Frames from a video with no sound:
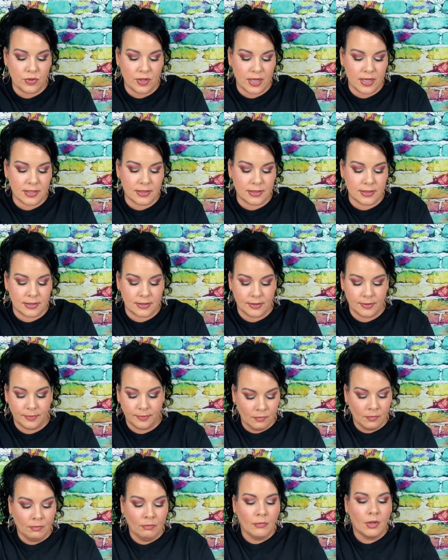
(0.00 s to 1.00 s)
this.
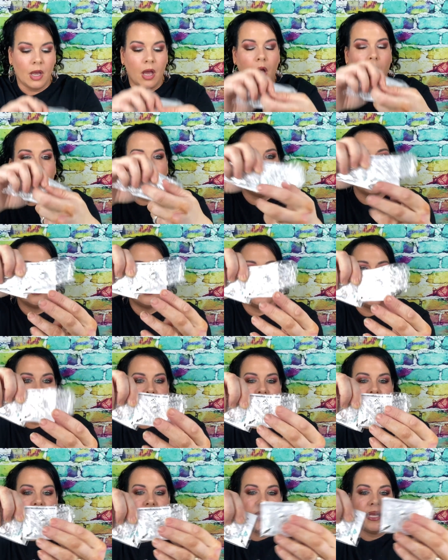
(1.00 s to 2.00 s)
All right, so you
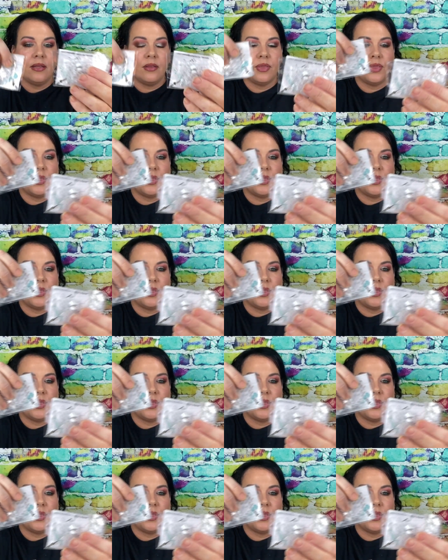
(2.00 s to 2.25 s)
get